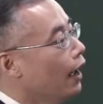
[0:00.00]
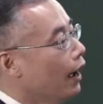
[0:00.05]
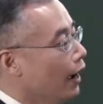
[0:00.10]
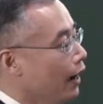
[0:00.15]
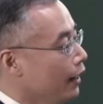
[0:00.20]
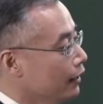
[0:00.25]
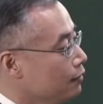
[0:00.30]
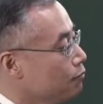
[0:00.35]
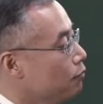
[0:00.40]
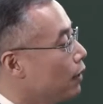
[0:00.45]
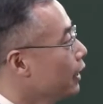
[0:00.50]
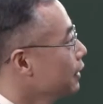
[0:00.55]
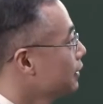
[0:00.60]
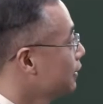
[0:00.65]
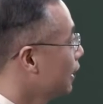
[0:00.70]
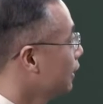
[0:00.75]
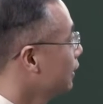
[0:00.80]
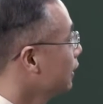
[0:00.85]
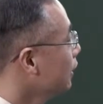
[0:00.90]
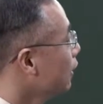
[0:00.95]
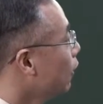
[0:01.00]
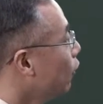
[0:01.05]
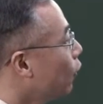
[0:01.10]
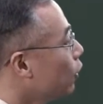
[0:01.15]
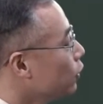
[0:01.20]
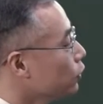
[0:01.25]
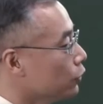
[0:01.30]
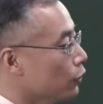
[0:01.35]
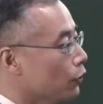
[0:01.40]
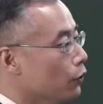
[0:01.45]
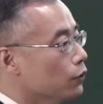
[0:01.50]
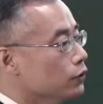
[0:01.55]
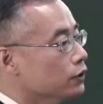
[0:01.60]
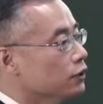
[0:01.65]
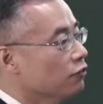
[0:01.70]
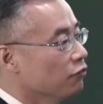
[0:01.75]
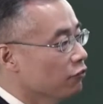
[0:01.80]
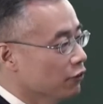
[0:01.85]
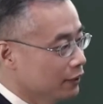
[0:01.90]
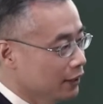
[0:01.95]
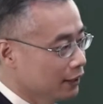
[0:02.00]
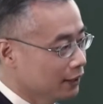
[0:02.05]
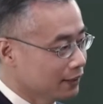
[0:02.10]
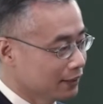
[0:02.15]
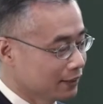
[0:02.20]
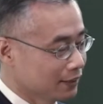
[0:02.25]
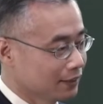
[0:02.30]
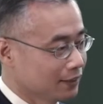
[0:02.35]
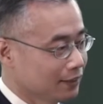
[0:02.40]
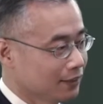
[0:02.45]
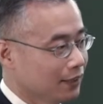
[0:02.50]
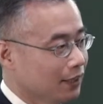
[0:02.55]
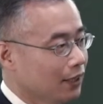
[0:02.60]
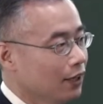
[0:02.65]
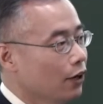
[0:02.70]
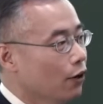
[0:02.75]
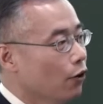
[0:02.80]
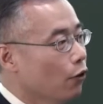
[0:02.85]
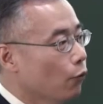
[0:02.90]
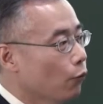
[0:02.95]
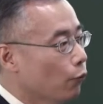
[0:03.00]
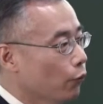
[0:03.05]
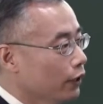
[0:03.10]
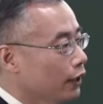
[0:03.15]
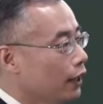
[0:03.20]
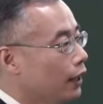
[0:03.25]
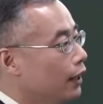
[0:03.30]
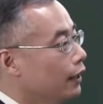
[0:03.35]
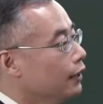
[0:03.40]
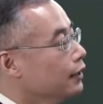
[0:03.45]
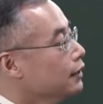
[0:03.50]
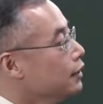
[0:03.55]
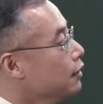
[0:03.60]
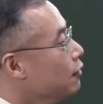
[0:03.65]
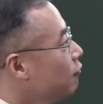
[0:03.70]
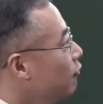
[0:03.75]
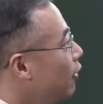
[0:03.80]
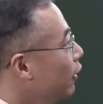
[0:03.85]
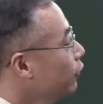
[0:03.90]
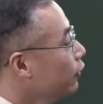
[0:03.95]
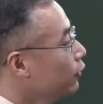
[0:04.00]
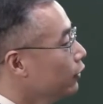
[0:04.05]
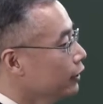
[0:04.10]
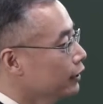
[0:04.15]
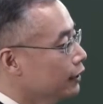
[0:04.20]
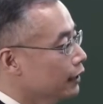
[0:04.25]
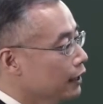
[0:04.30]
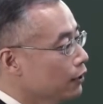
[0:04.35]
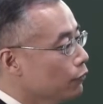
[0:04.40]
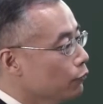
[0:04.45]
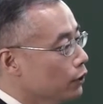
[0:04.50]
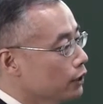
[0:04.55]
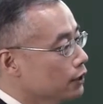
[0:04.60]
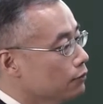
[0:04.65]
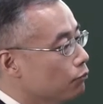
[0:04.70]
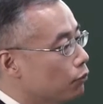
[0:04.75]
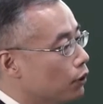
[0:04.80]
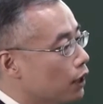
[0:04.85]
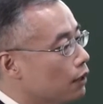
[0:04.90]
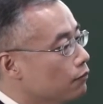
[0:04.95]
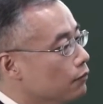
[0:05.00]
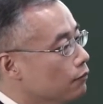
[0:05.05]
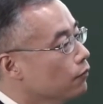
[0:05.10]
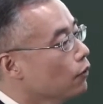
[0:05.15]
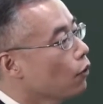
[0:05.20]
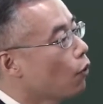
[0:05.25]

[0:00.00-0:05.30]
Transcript: And by studying all those physics, we are finally dealing with a problem